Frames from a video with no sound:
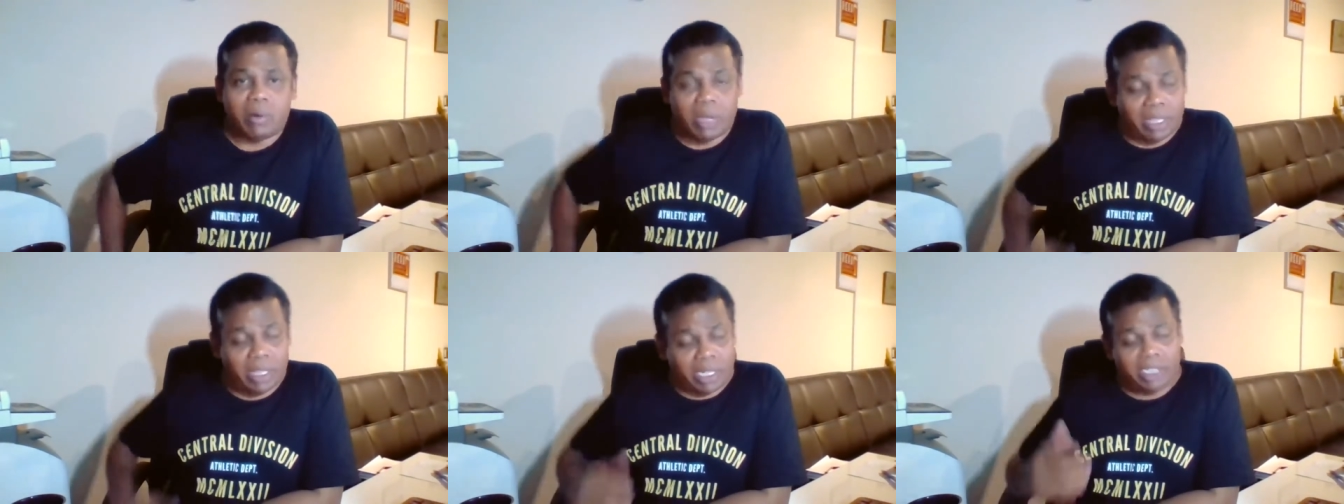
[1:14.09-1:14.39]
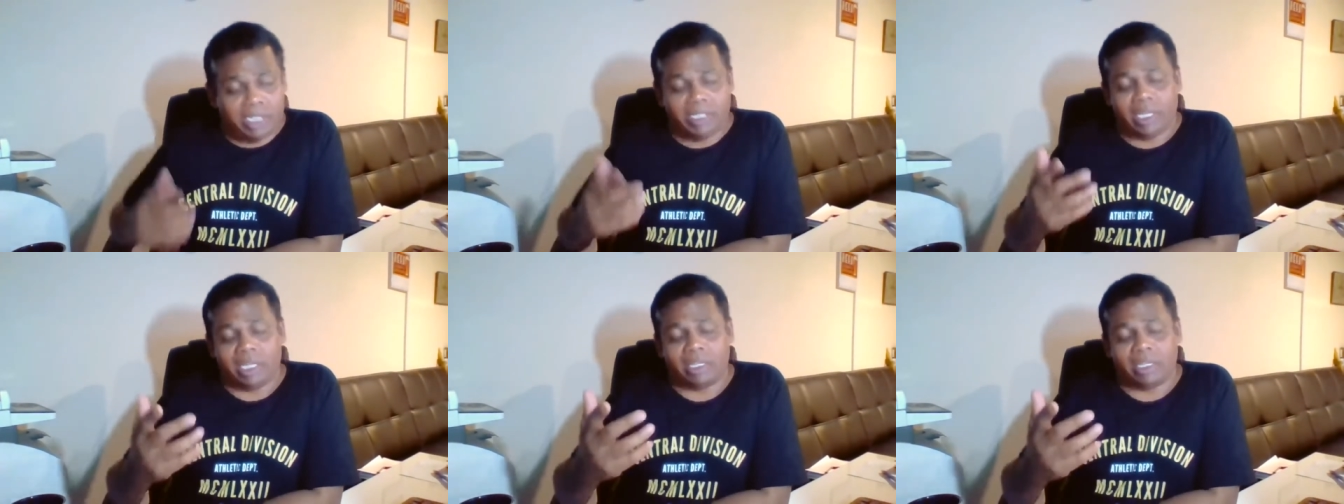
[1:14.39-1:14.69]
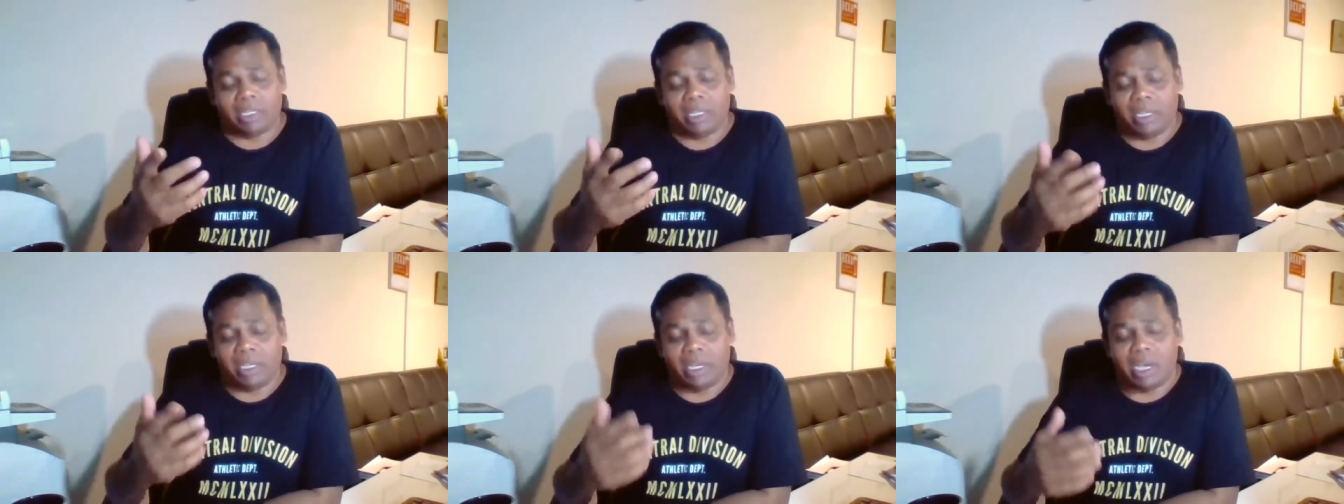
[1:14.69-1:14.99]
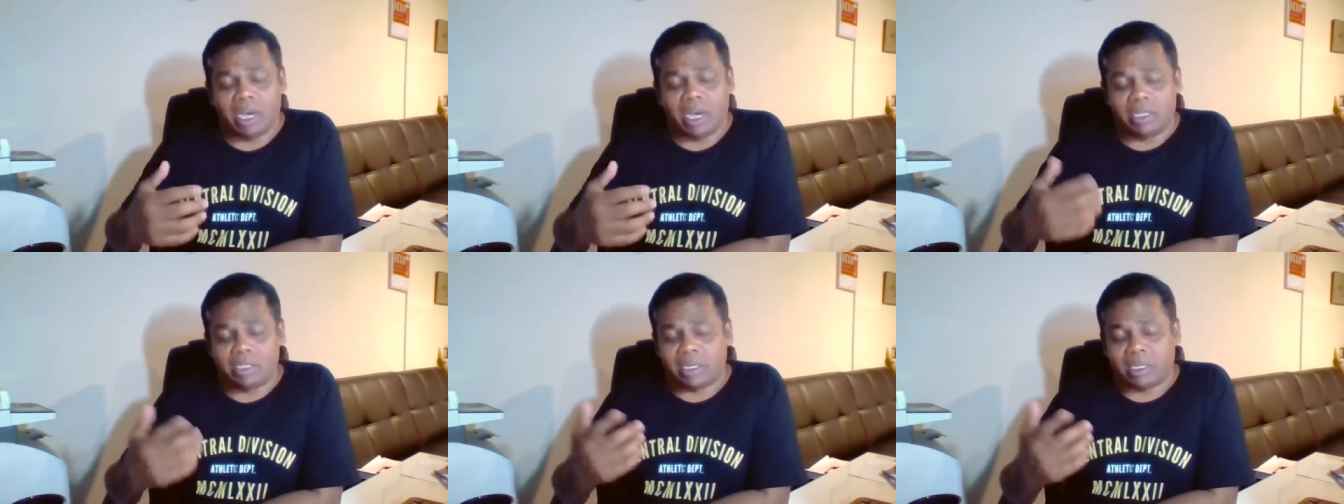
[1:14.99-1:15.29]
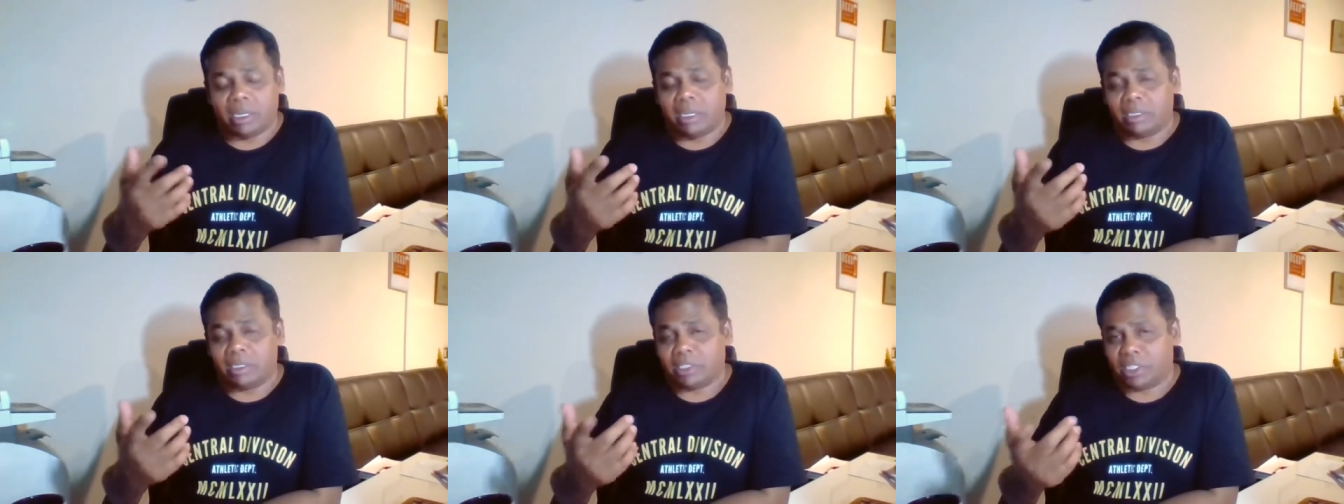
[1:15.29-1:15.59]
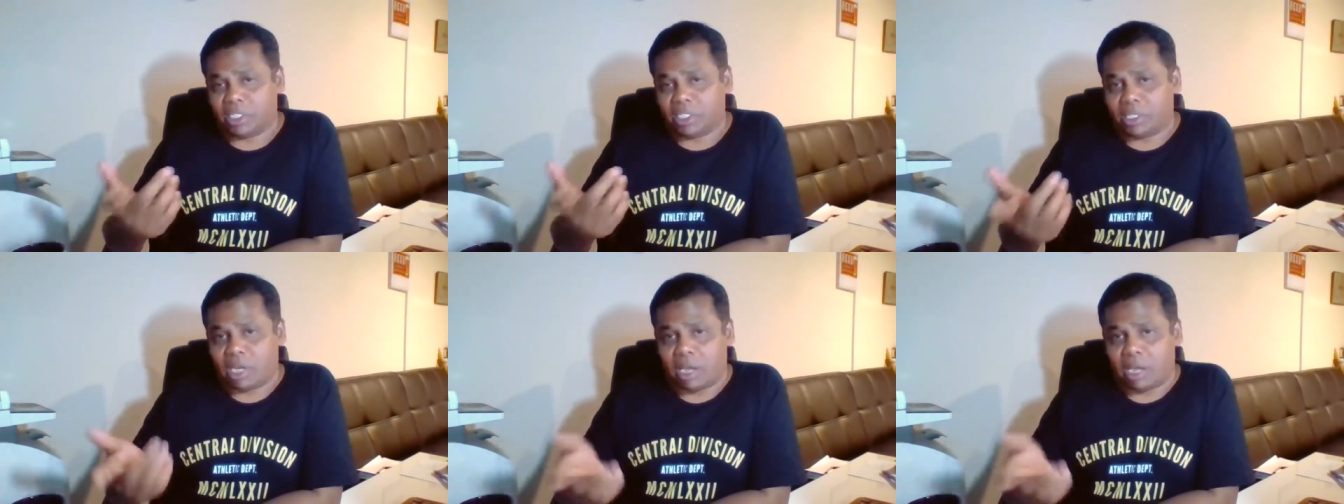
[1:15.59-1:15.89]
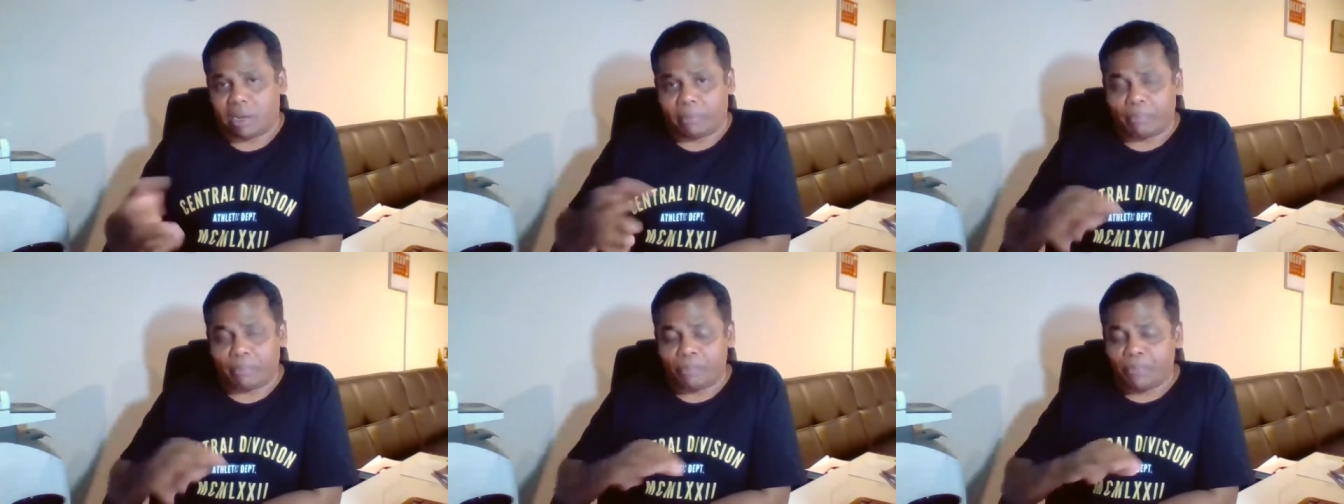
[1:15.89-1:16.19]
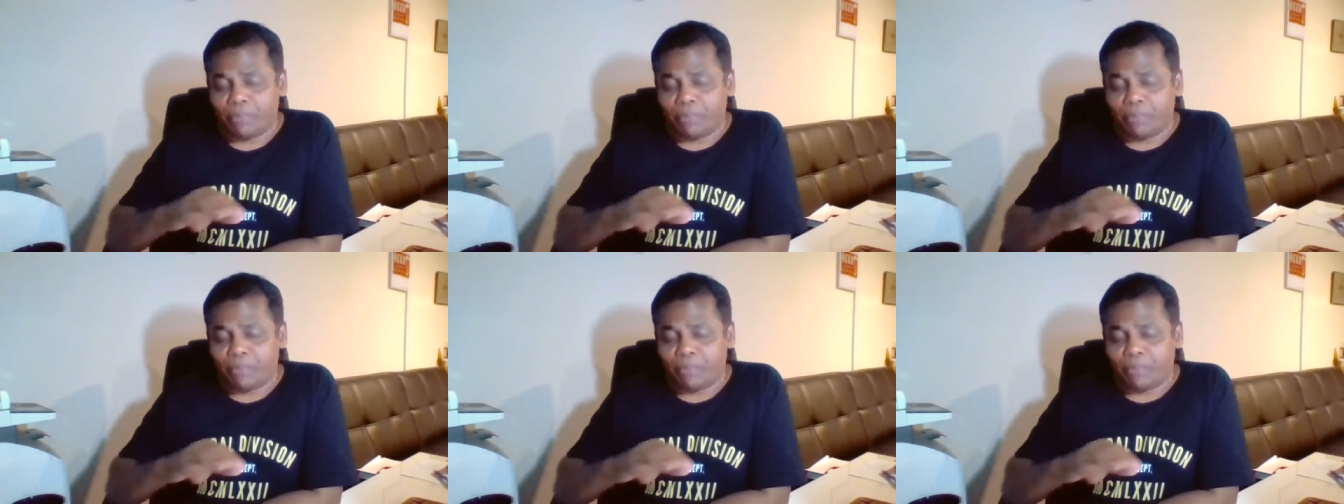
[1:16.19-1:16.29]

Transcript: And that's the other thing, guys and girls, is like